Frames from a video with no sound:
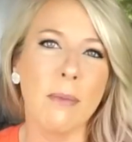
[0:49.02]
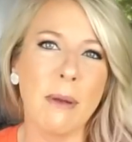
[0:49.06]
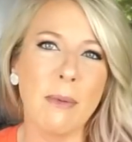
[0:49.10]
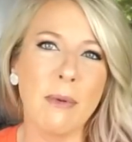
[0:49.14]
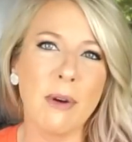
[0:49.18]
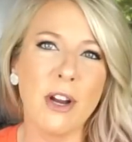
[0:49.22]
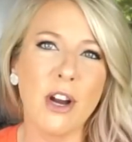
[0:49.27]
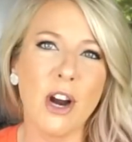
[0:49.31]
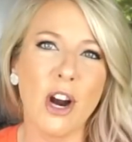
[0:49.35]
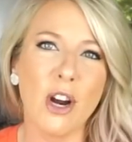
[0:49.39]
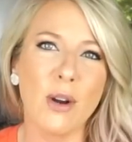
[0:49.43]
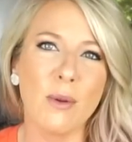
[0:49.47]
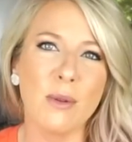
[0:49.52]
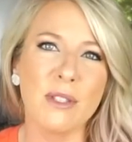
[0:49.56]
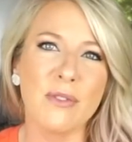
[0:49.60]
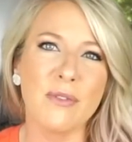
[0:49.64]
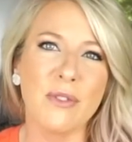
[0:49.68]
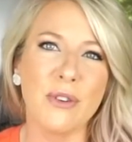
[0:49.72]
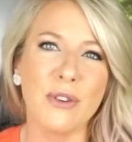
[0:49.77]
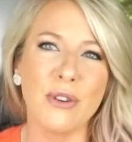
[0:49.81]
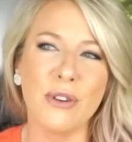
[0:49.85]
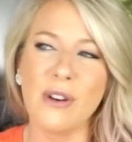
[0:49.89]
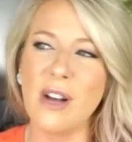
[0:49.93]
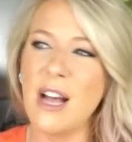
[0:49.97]
memory card was
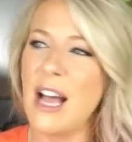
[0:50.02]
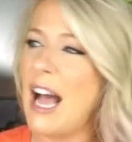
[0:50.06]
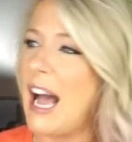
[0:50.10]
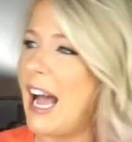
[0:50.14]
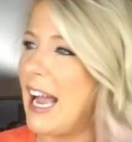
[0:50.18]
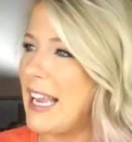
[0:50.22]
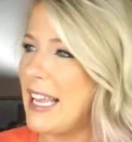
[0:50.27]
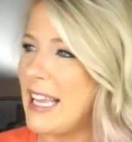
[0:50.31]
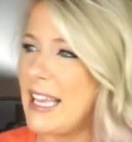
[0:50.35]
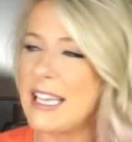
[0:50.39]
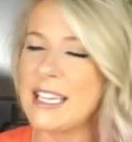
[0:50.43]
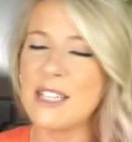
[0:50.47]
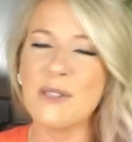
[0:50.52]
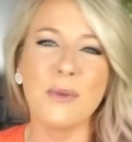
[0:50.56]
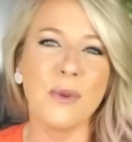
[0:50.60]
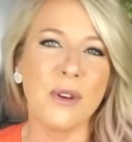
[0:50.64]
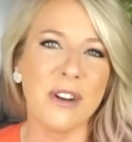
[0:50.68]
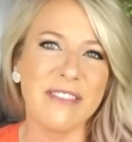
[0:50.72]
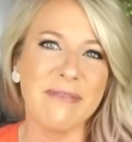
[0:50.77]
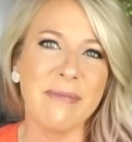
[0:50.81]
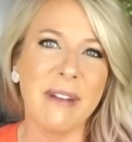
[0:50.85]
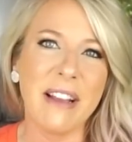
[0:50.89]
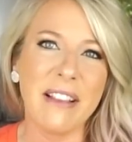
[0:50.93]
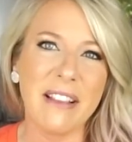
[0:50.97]
full, I kicked
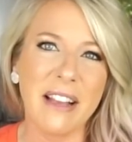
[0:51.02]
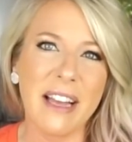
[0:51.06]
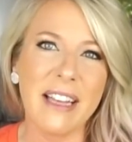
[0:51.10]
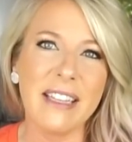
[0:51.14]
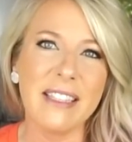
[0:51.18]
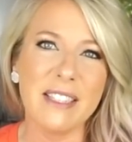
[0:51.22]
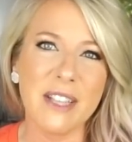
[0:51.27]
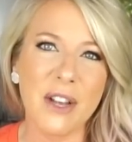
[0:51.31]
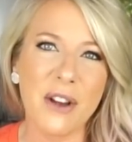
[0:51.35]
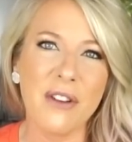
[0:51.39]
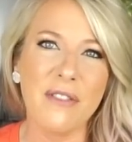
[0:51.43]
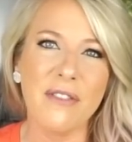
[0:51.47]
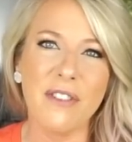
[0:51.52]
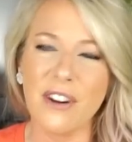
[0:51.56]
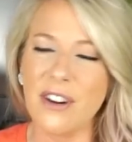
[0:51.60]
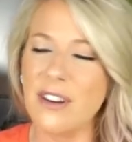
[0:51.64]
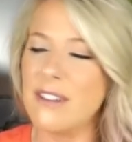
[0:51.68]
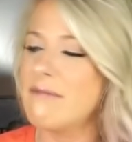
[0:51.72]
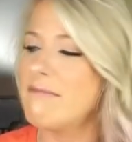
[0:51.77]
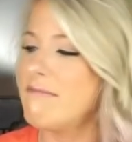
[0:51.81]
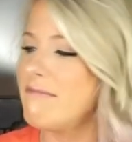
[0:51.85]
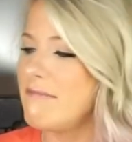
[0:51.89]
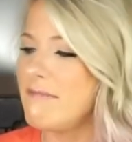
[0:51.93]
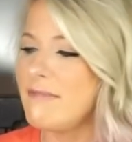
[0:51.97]
one of my lights
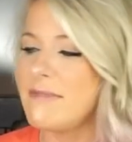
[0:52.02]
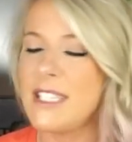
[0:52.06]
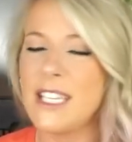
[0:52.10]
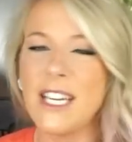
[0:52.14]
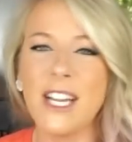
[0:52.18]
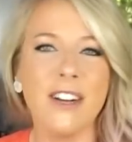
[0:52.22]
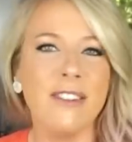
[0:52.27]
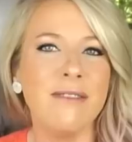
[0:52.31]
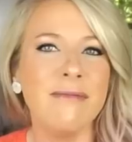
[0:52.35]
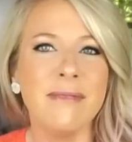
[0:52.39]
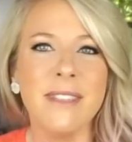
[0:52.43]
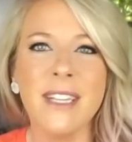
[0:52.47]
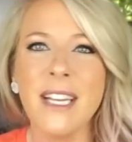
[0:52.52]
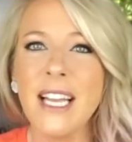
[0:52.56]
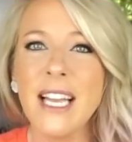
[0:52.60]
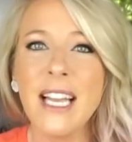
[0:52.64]
over, you know?